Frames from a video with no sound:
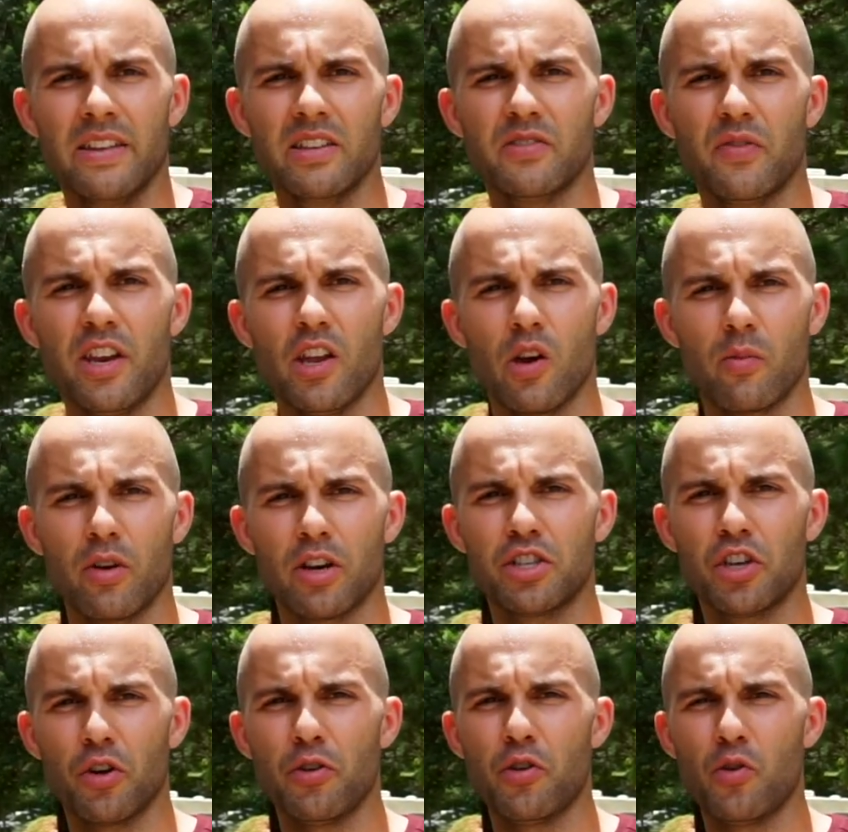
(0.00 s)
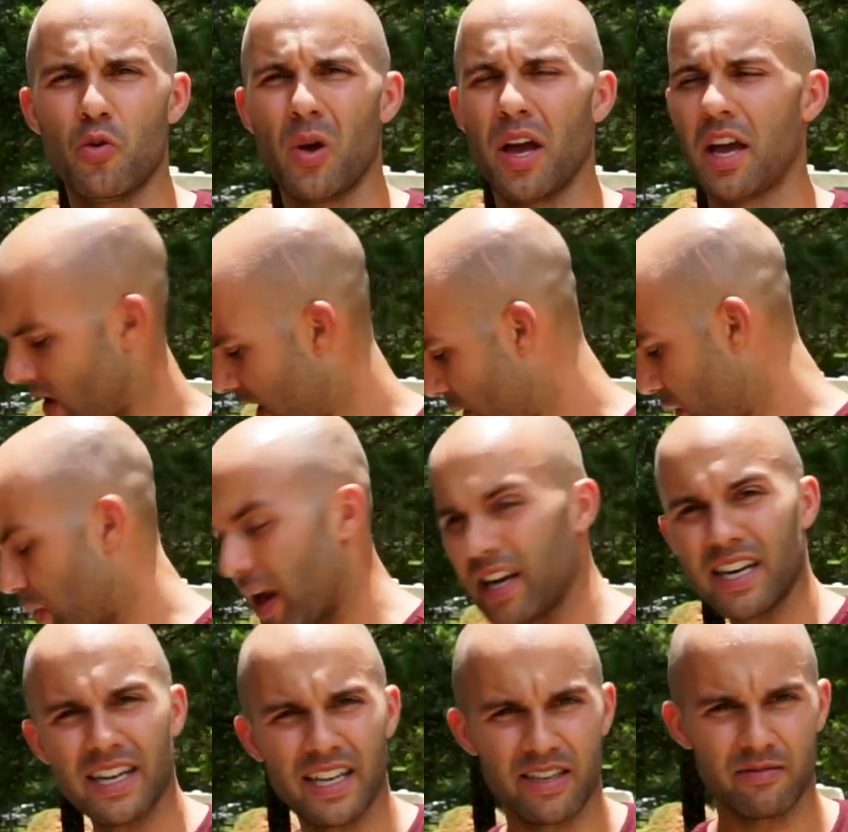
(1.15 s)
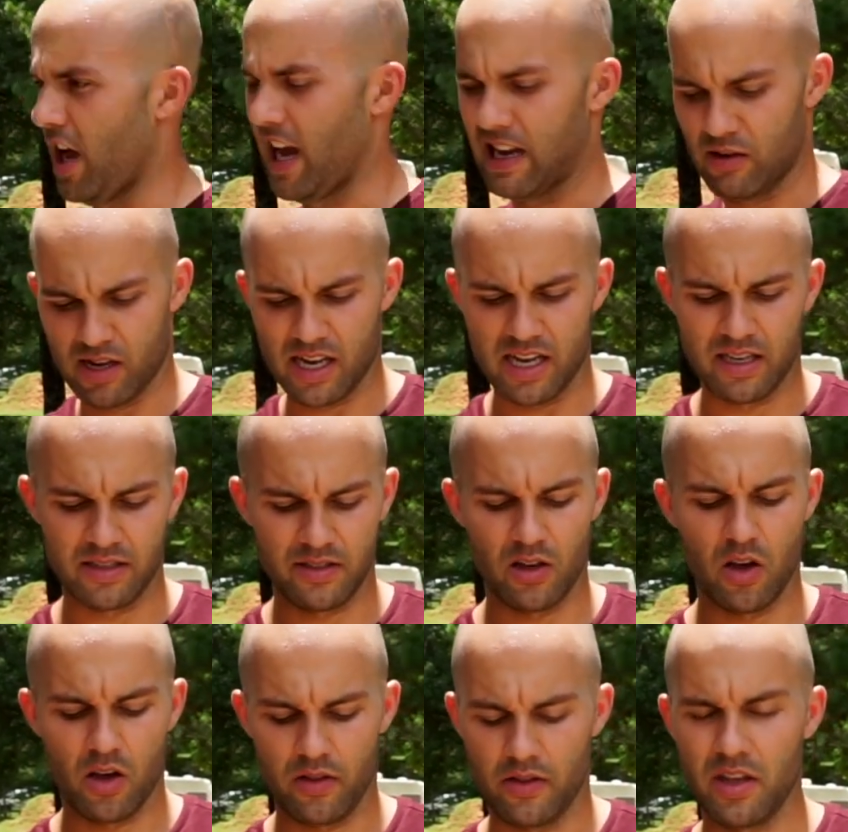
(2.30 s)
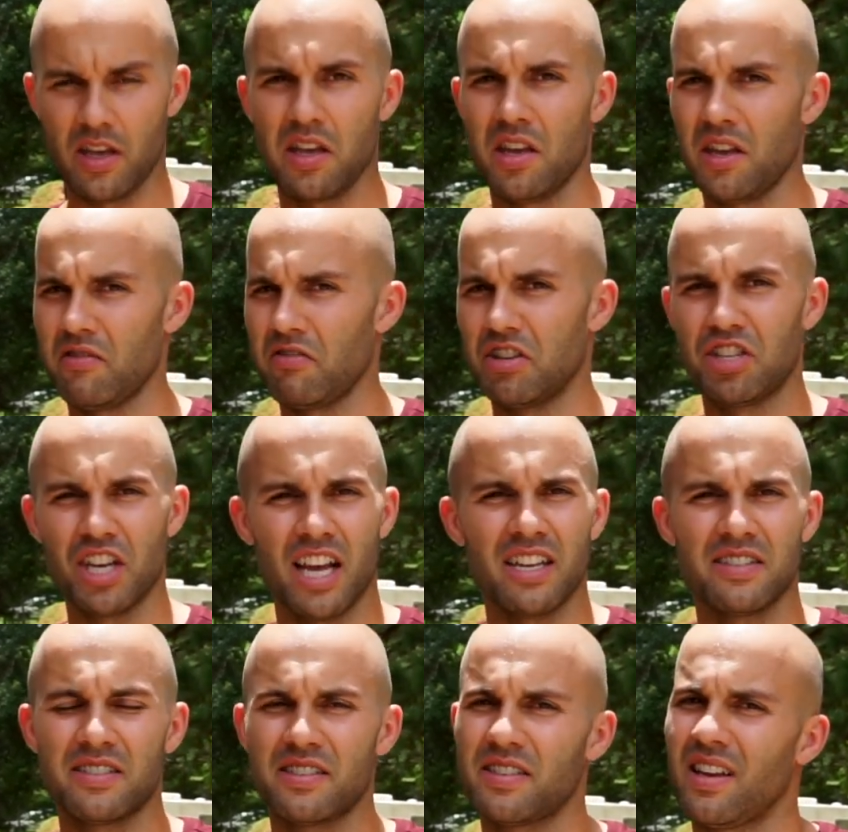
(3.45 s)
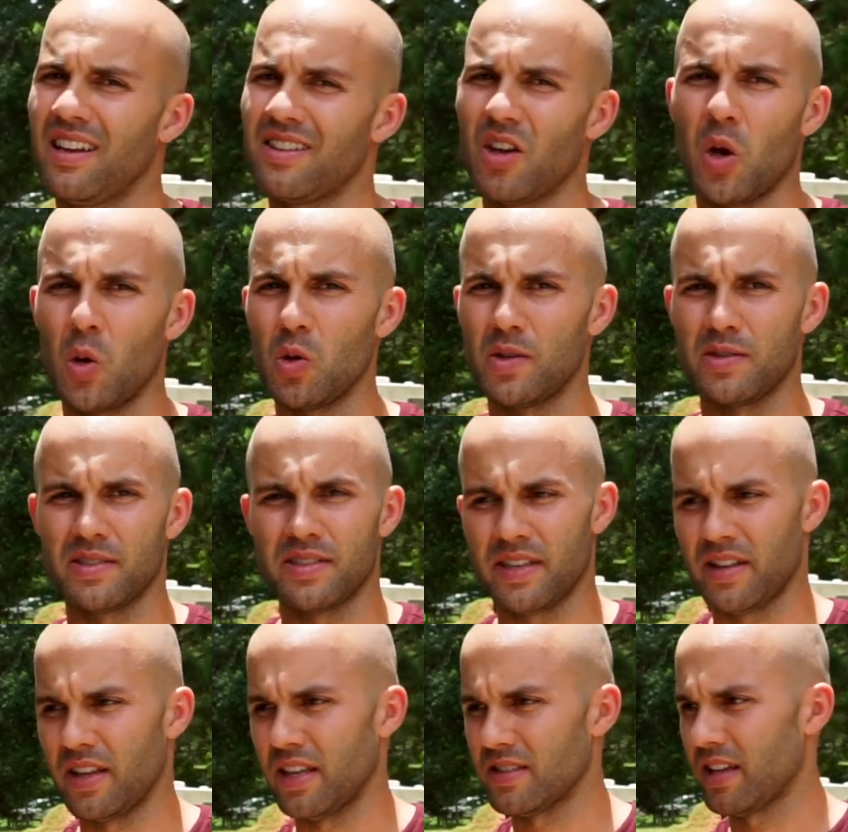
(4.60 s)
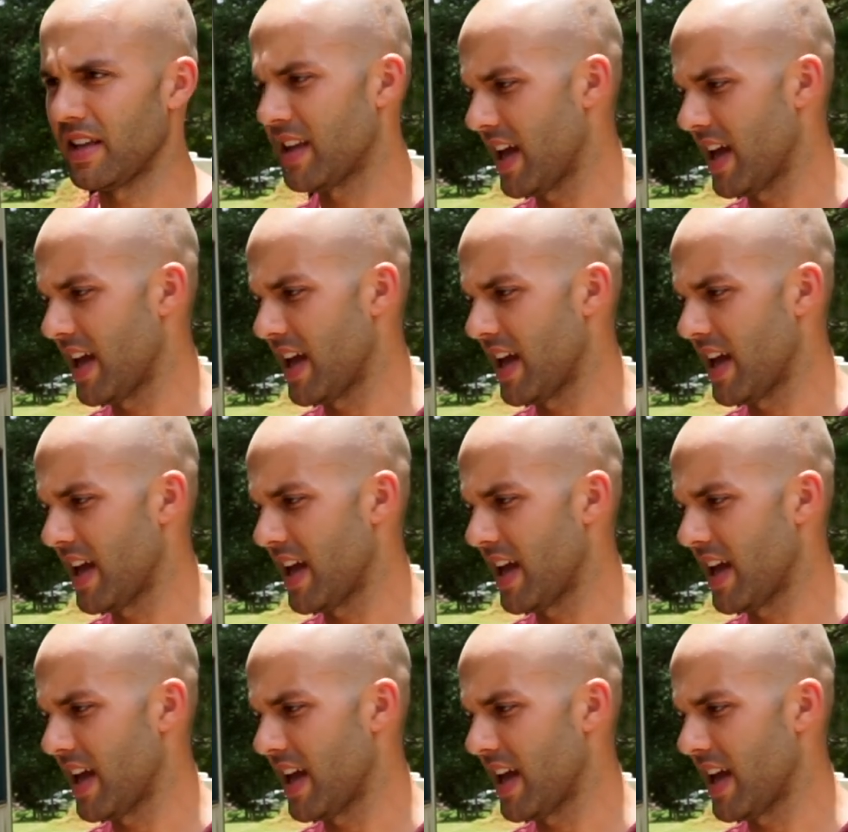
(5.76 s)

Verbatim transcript: In this video, I'm gonna show you how we painted it, how I installed the jets, cut the holes, things like